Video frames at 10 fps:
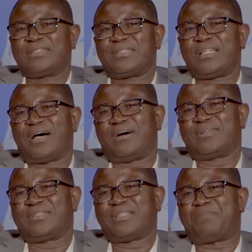Now,
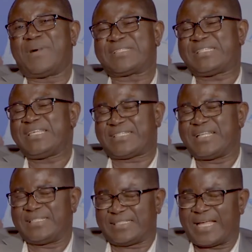the
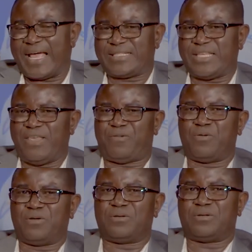persistence, right? If we
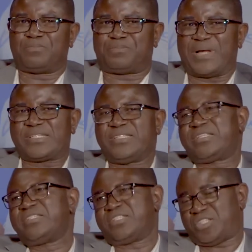will practice
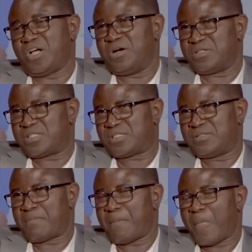into songs,
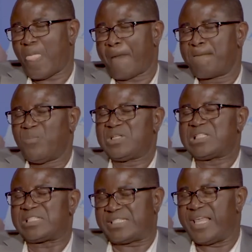
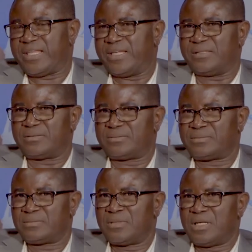singing,
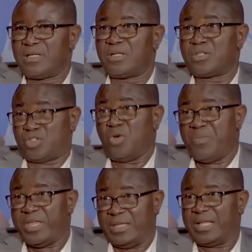to
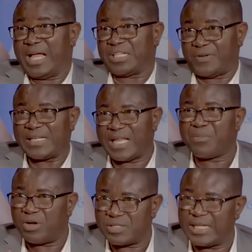me, as far as I'm
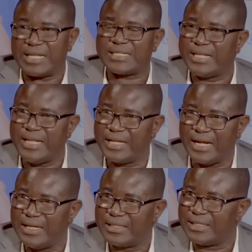concerned as a
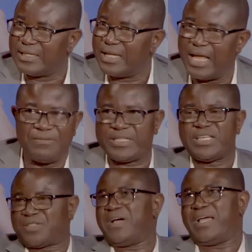leader, everything
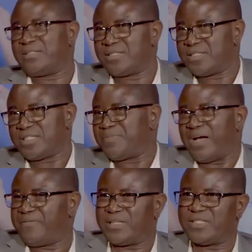is fine. It's
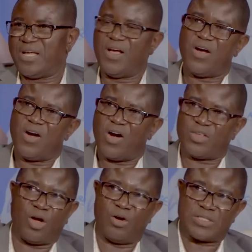perfect.
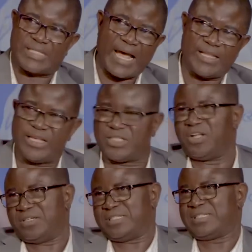On our own side, it's
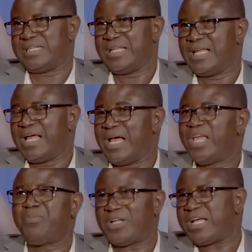not.
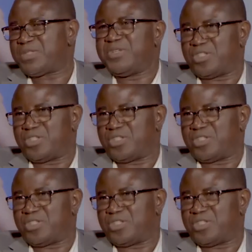It bothers me